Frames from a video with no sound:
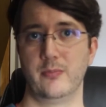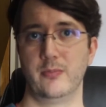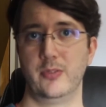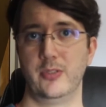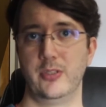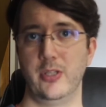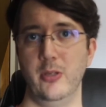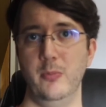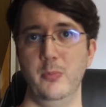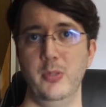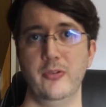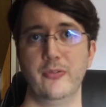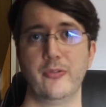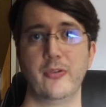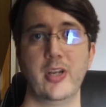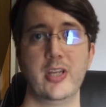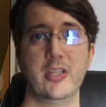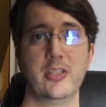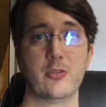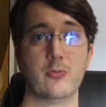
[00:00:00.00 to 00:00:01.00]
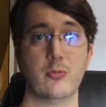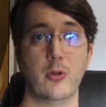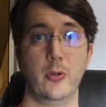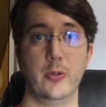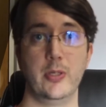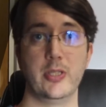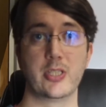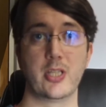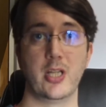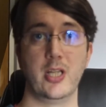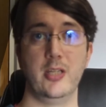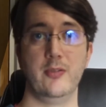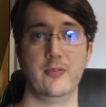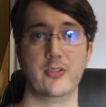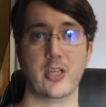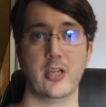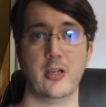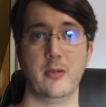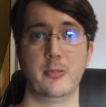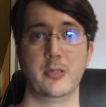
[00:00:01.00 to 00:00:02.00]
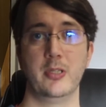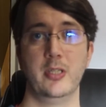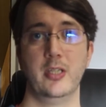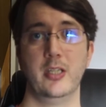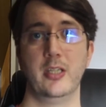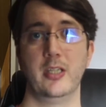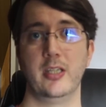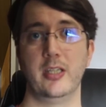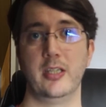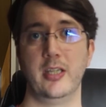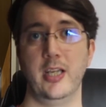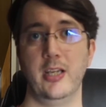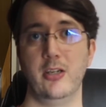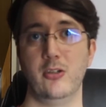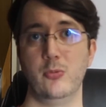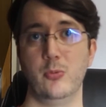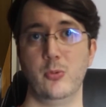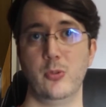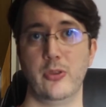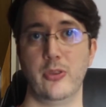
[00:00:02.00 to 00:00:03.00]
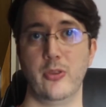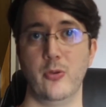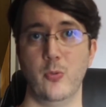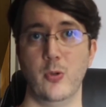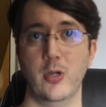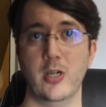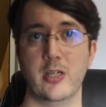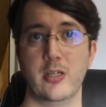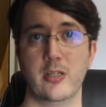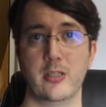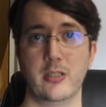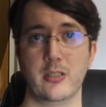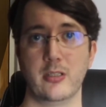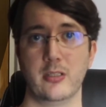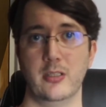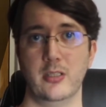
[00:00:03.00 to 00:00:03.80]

Don't be afraid to roll your sleeves up and help with the work.